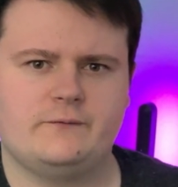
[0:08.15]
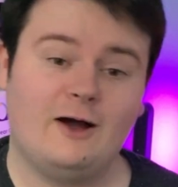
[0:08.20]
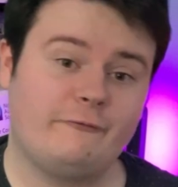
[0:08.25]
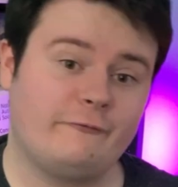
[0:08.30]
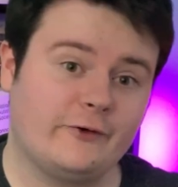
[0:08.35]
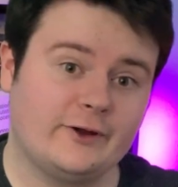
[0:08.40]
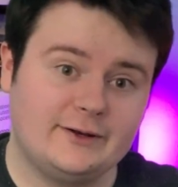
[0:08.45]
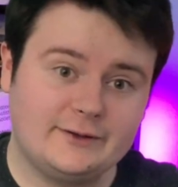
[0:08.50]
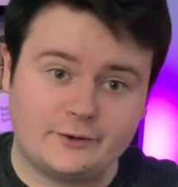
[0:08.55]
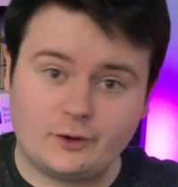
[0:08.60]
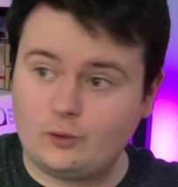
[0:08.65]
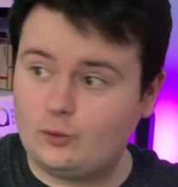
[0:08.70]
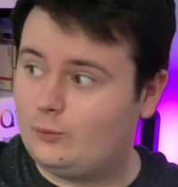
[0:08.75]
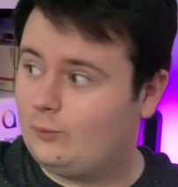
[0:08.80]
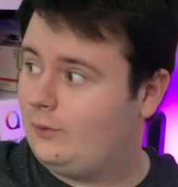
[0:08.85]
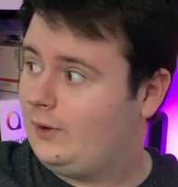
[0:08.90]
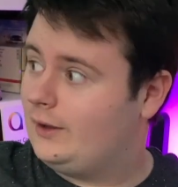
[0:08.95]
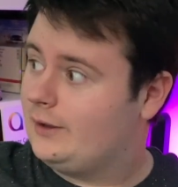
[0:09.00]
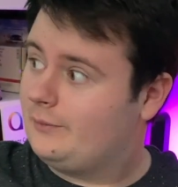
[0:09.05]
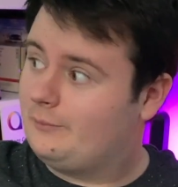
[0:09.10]
I finally got all
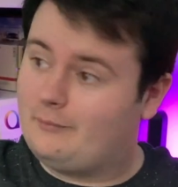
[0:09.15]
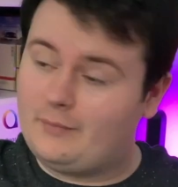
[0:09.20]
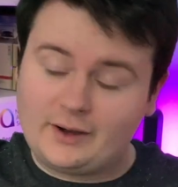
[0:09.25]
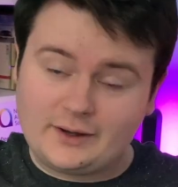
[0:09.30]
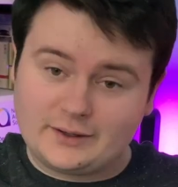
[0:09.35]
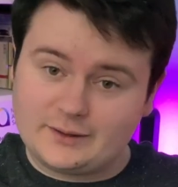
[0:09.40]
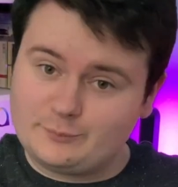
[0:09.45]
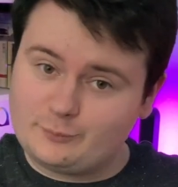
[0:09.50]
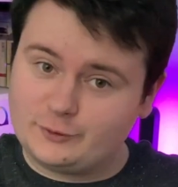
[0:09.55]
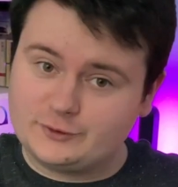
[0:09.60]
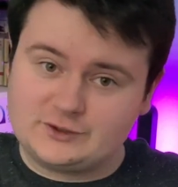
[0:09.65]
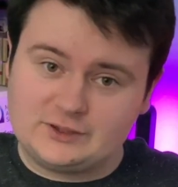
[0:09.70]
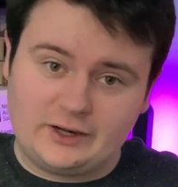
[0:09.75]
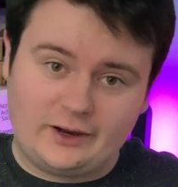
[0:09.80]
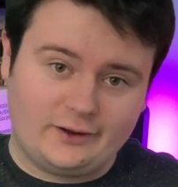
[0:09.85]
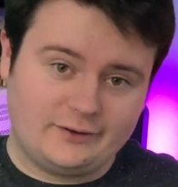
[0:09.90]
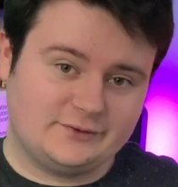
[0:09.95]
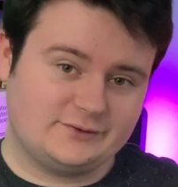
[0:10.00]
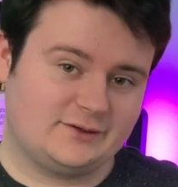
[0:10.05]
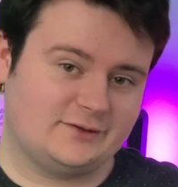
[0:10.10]
like my pretty
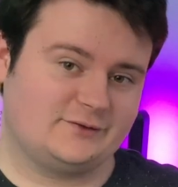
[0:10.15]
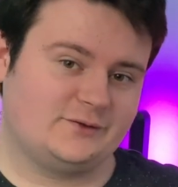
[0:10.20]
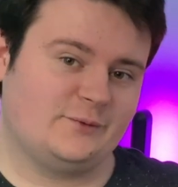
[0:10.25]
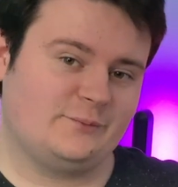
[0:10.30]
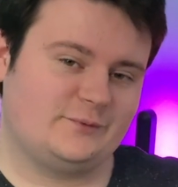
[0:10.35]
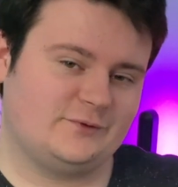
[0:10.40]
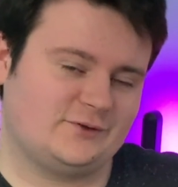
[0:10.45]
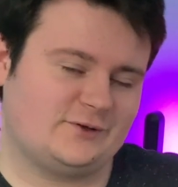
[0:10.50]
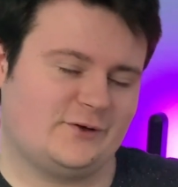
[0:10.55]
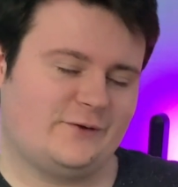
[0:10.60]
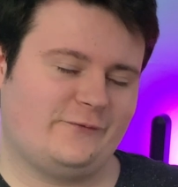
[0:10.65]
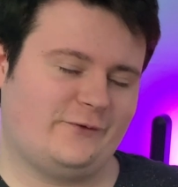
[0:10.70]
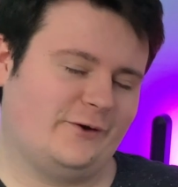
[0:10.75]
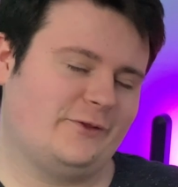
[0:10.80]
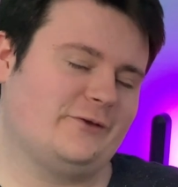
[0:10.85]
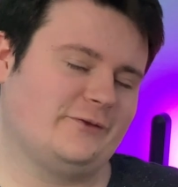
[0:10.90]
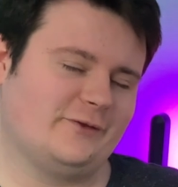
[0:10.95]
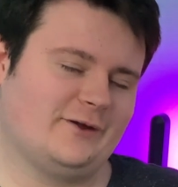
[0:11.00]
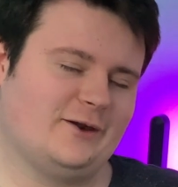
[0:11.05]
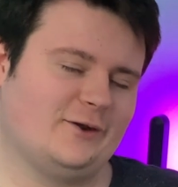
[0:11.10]
lights set up and stuff. I
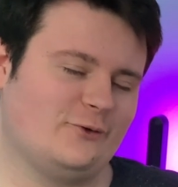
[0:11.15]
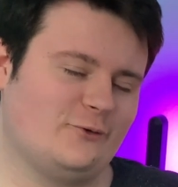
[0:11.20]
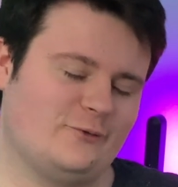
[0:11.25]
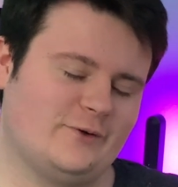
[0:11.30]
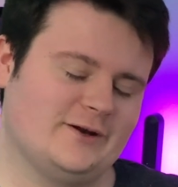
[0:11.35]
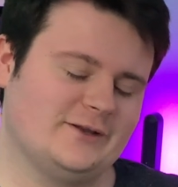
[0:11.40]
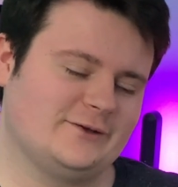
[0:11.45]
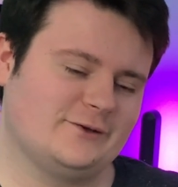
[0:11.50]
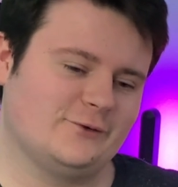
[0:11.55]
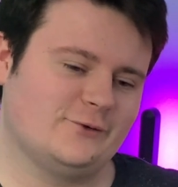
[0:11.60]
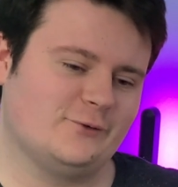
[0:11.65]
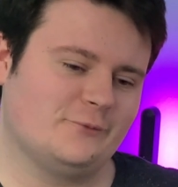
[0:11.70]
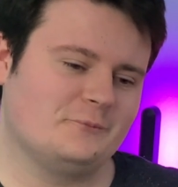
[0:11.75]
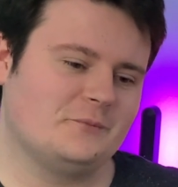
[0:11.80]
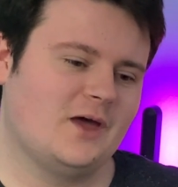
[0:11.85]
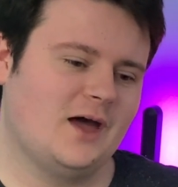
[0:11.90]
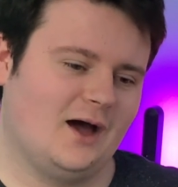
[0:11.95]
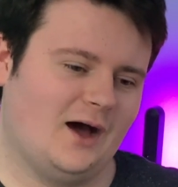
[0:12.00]
think they look really cool.